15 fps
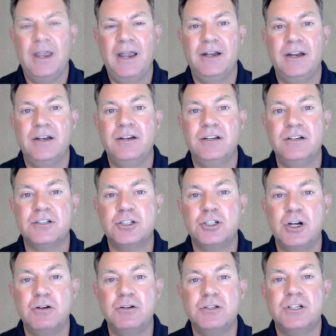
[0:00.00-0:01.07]
and in his
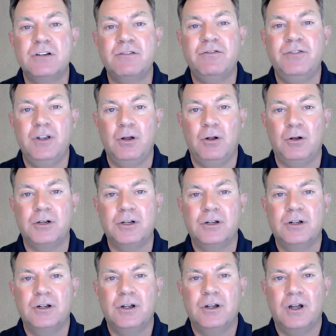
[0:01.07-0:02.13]
chosen field
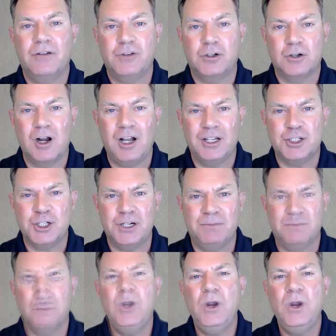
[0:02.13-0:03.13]
of neurology.